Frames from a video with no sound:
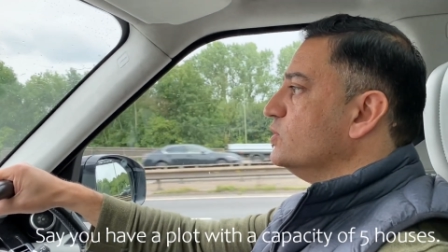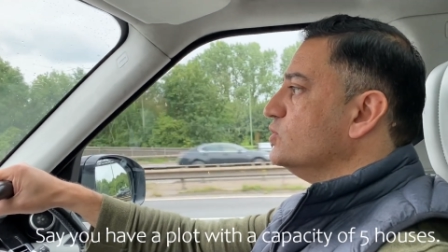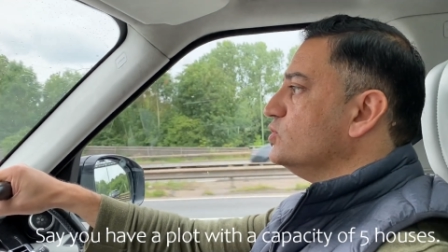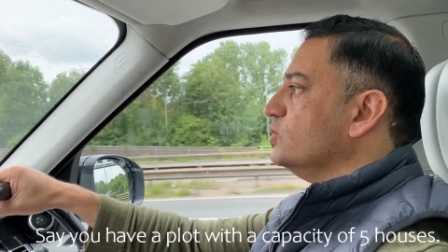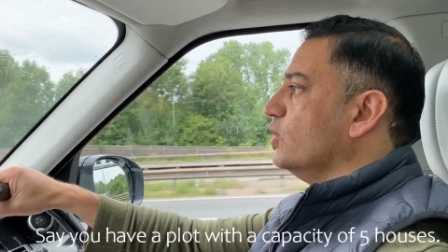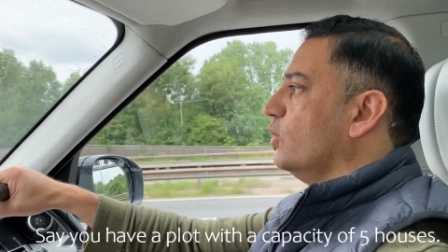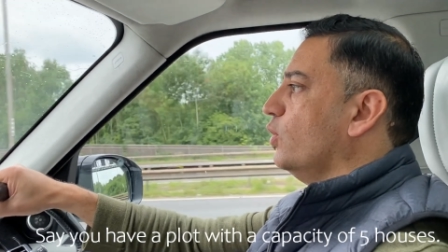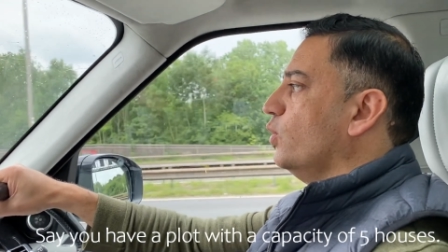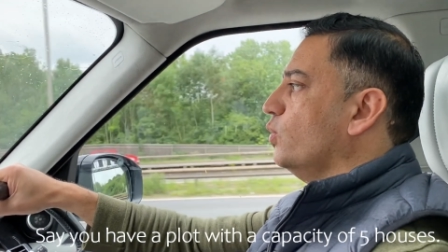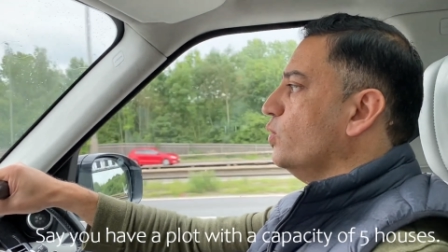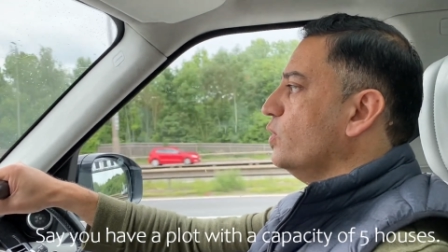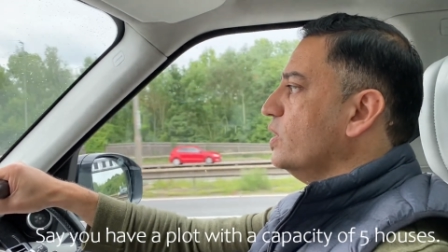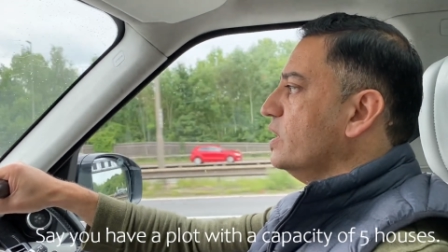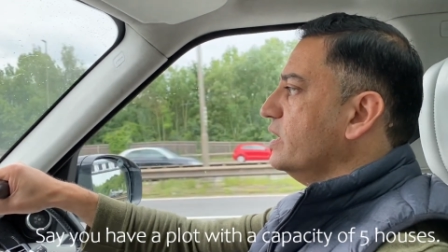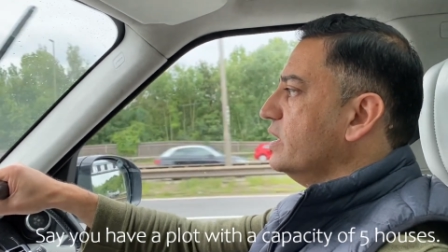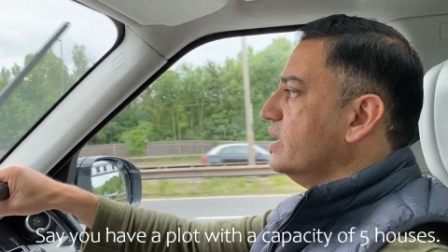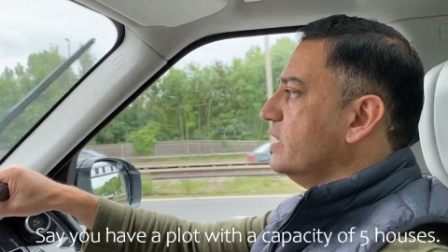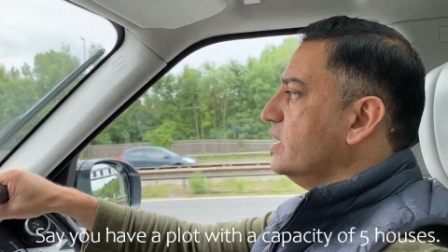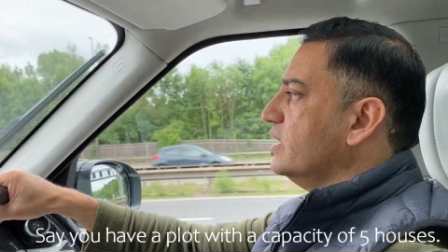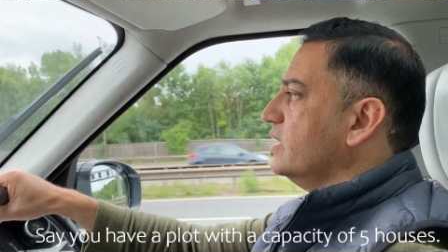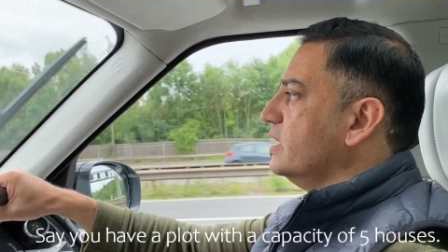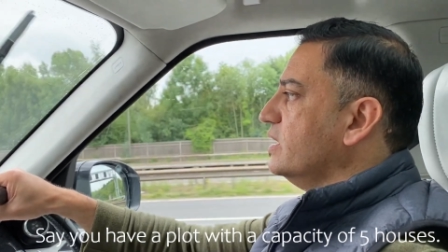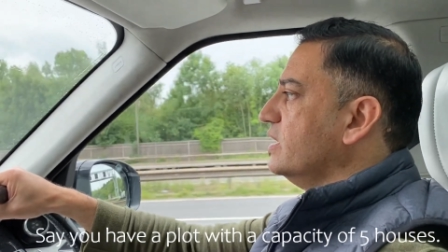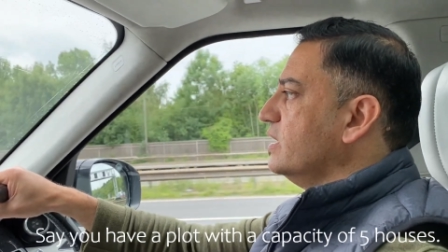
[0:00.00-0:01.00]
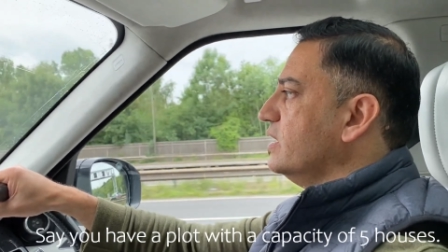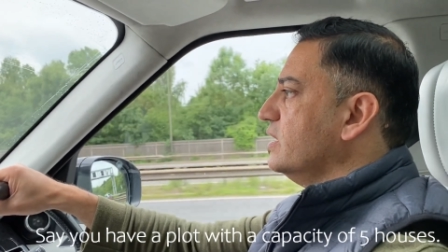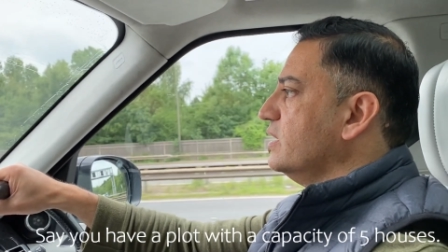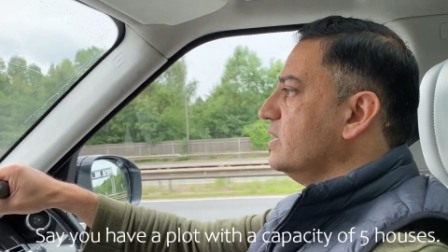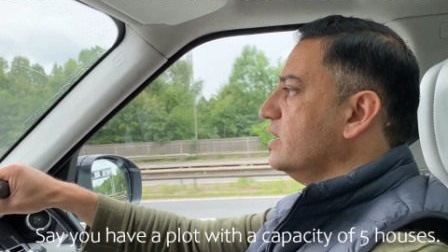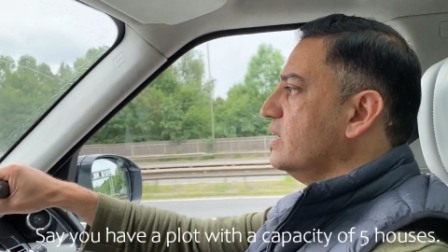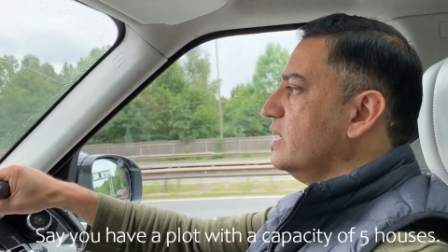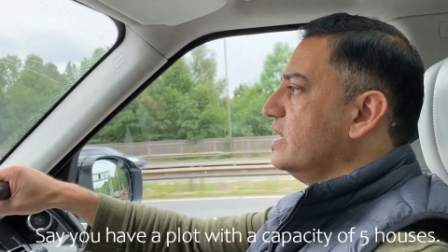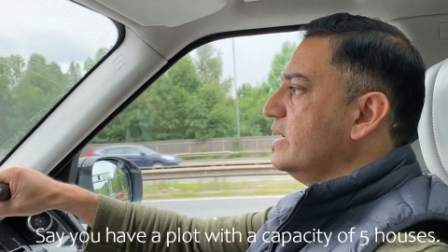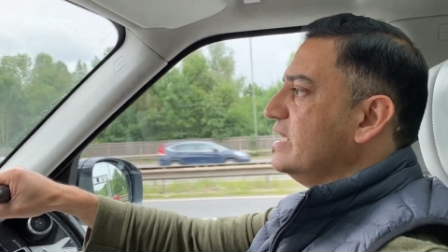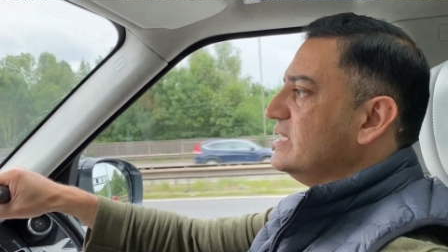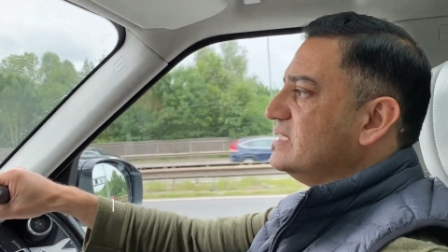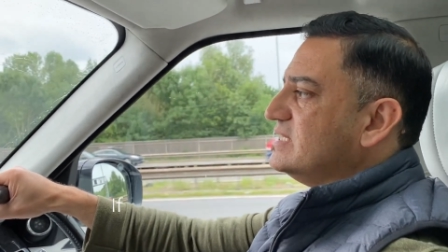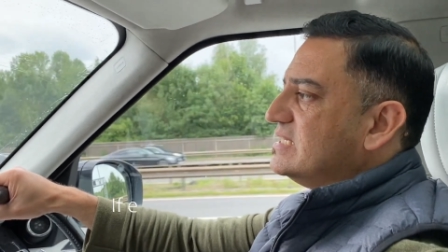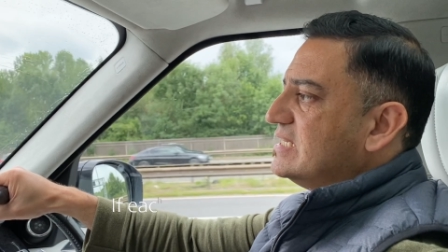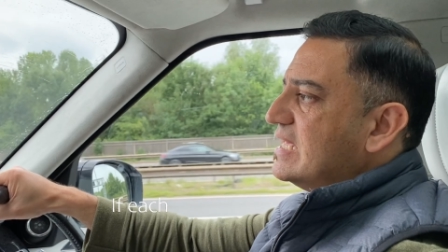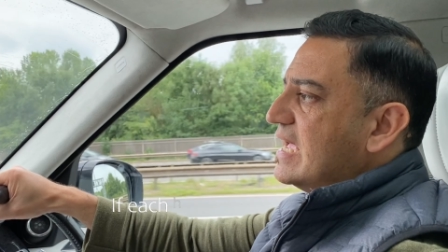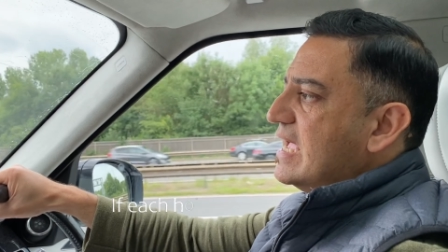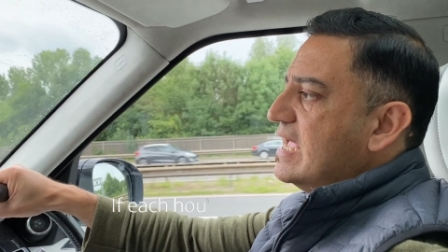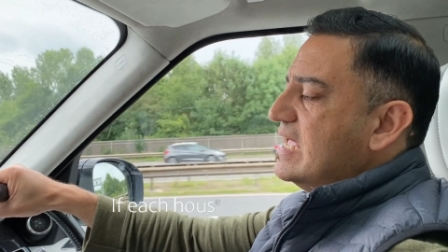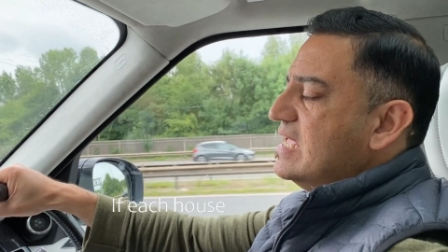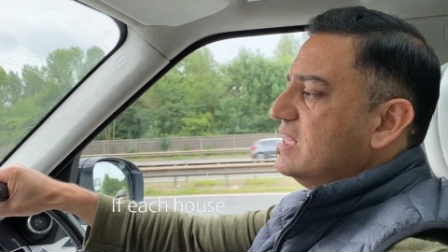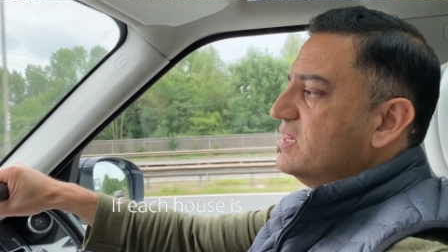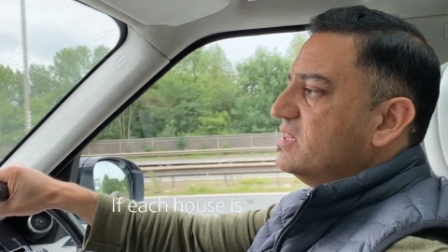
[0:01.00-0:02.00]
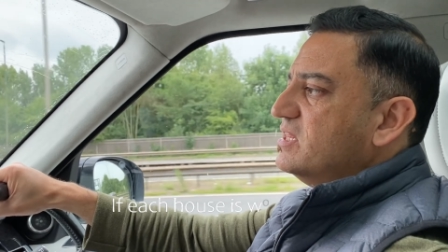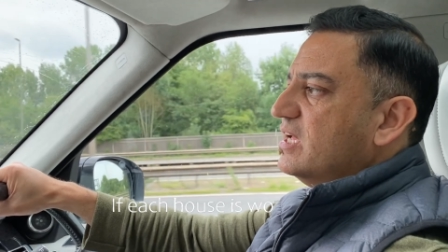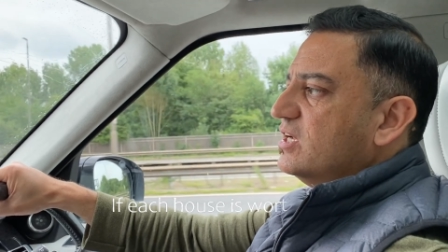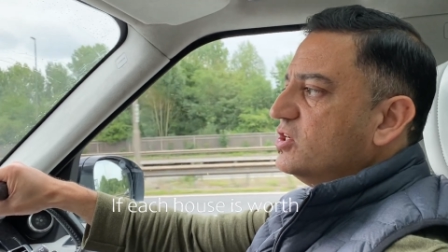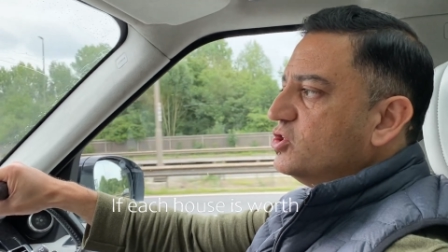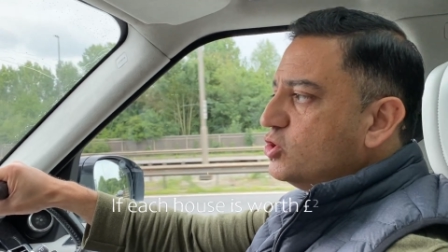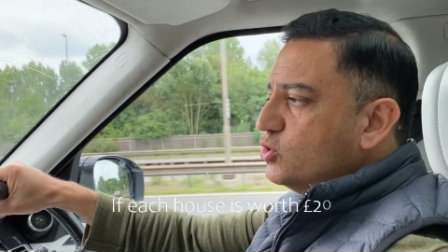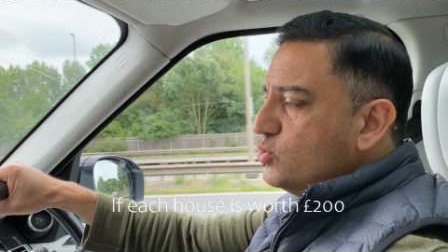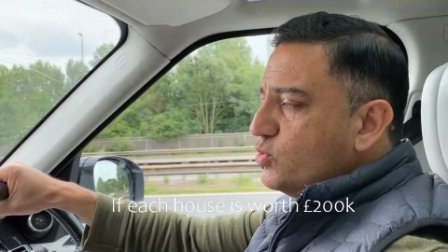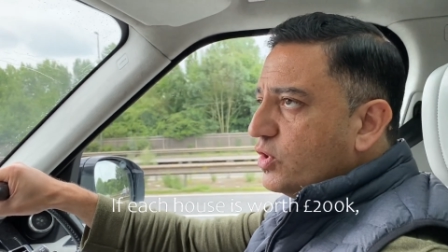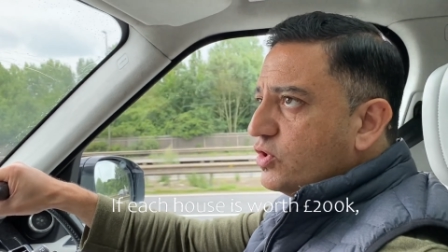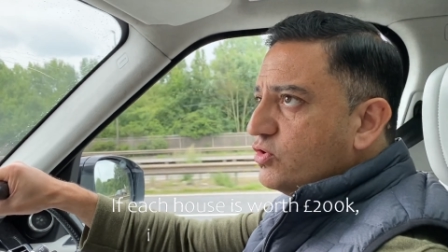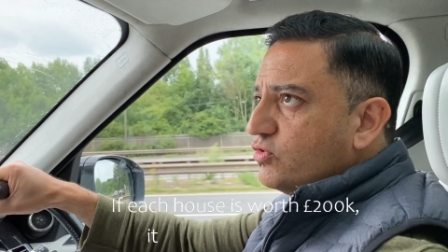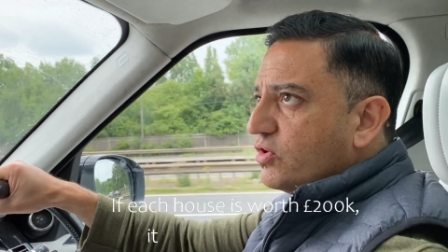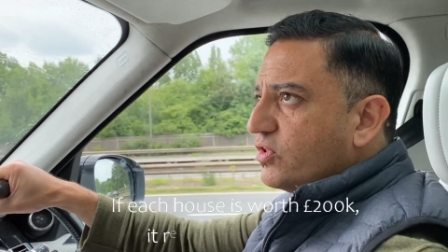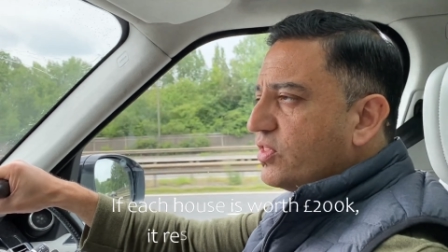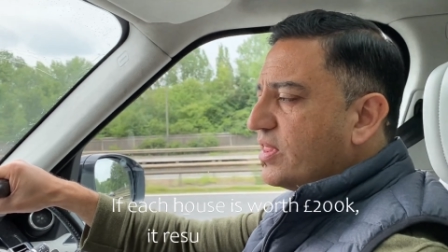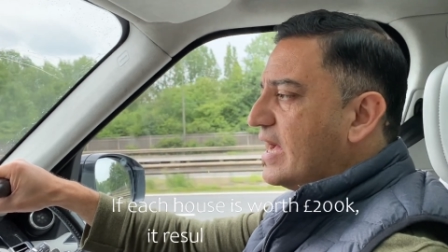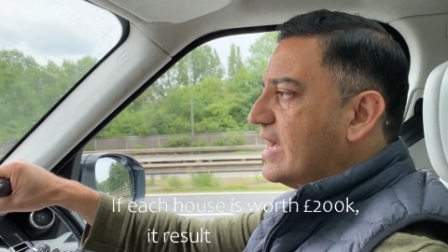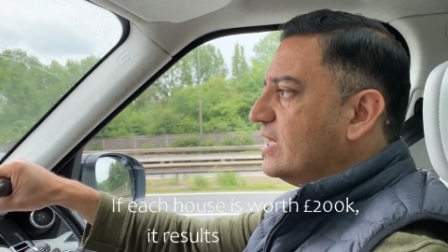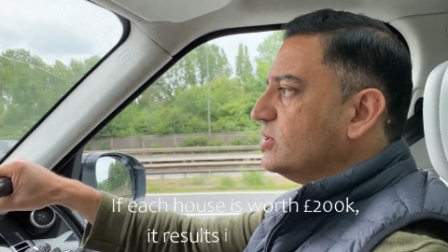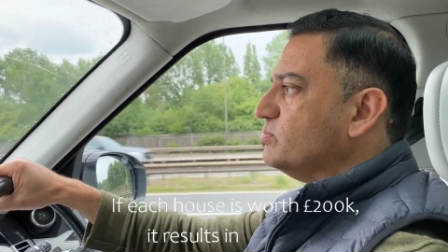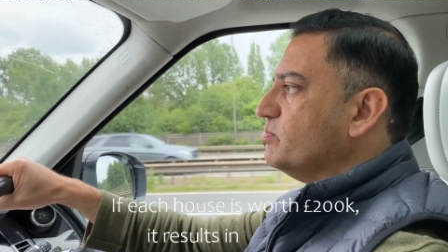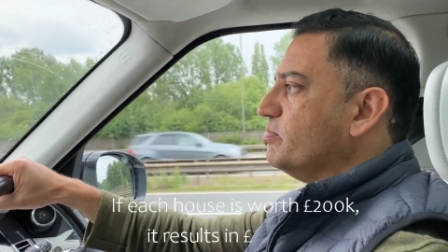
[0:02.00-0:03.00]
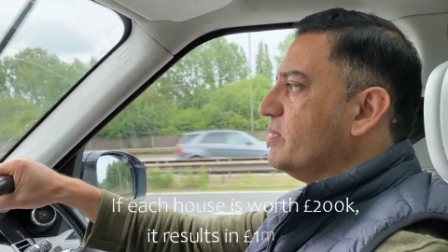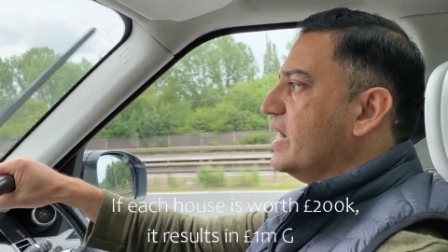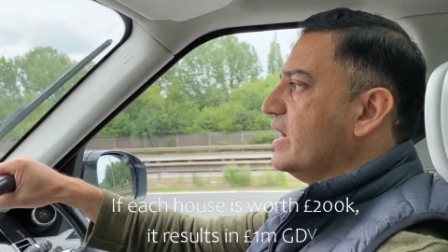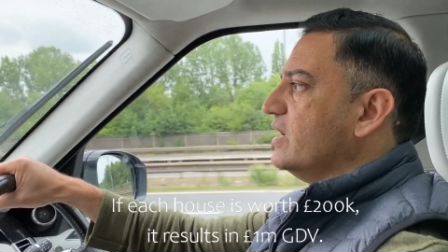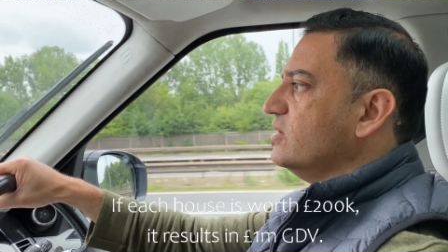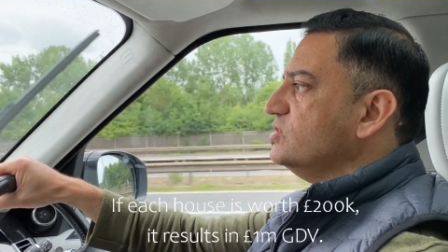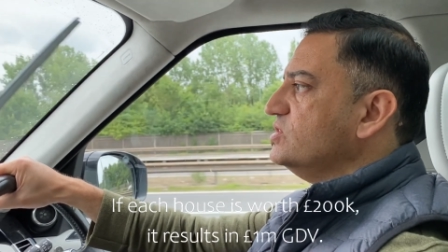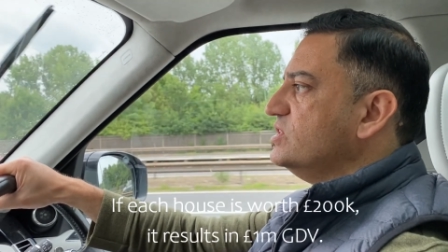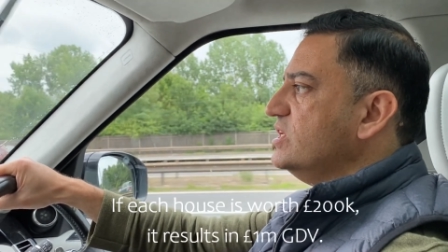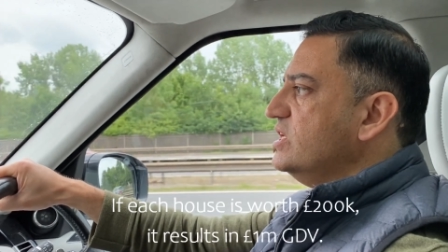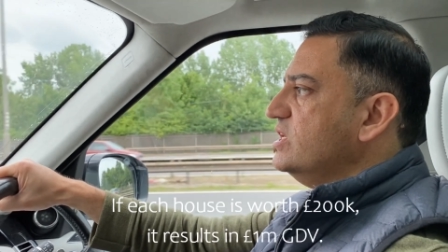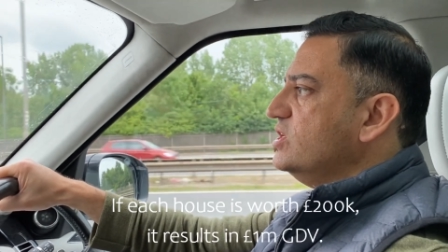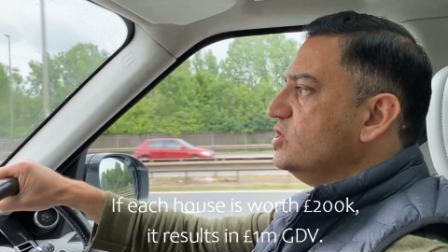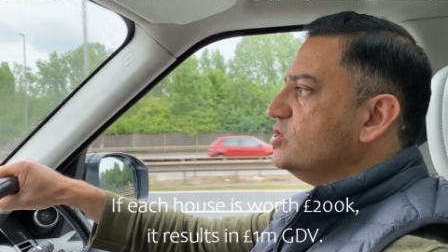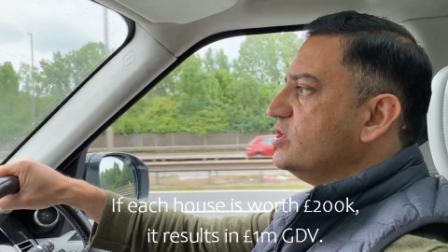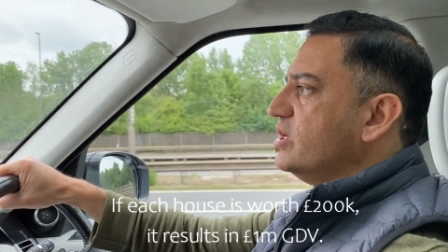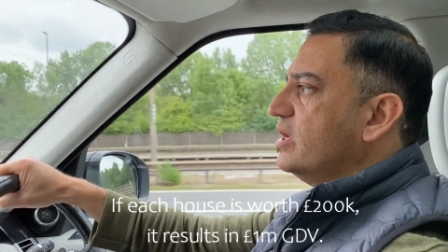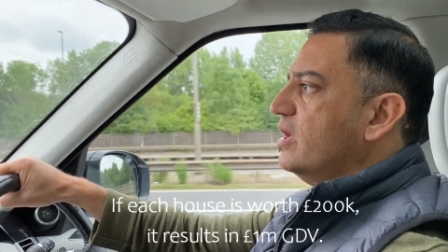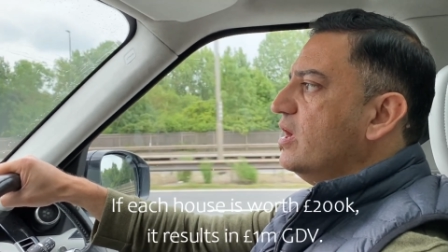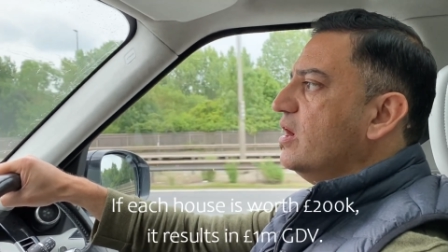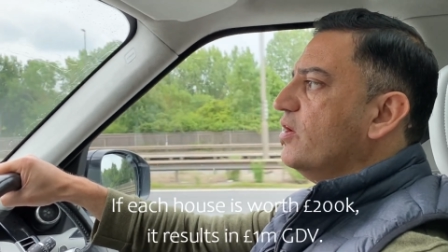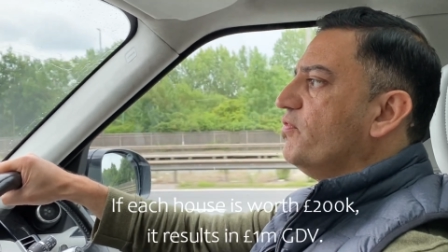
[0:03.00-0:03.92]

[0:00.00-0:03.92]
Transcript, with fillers: So uh, let's say they're two hundred thousand pounds each,